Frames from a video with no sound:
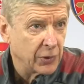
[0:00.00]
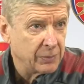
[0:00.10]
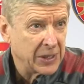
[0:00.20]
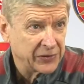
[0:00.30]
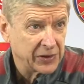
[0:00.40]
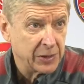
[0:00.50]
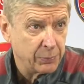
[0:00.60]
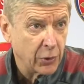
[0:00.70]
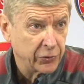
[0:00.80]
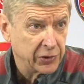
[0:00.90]
So I must say,
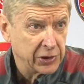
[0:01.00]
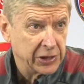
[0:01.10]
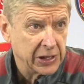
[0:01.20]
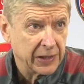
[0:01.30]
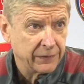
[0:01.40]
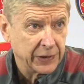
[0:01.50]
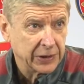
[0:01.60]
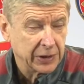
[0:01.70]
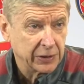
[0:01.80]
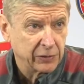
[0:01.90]
personally, I
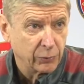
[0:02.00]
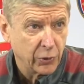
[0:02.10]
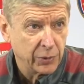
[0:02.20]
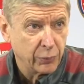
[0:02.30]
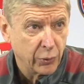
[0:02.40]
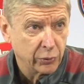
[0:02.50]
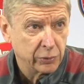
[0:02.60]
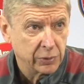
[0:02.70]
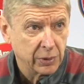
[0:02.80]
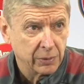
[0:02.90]
think it's more
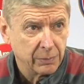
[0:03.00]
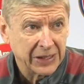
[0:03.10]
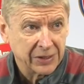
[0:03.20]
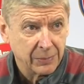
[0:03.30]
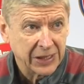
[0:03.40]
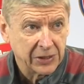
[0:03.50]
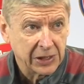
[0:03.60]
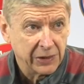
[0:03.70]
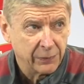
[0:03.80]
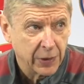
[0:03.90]
important
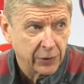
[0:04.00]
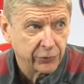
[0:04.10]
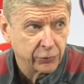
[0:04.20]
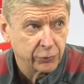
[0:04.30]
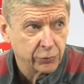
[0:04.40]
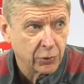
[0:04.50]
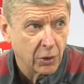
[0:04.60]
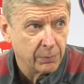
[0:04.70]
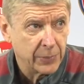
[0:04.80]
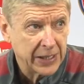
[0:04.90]
mathematically for us to
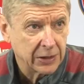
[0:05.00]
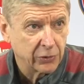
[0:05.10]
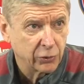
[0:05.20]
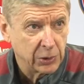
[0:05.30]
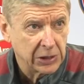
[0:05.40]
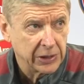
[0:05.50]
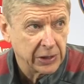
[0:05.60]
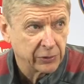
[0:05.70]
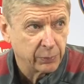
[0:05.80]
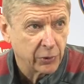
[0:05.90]
come back as
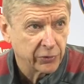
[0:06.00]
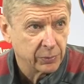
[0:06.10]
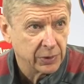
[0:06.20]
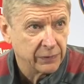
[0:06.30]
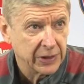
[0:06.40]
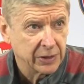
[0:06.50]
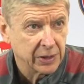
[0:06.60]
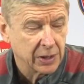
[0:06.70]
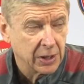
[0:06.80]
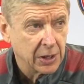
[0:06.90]
quickly as possible
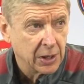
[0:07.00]
than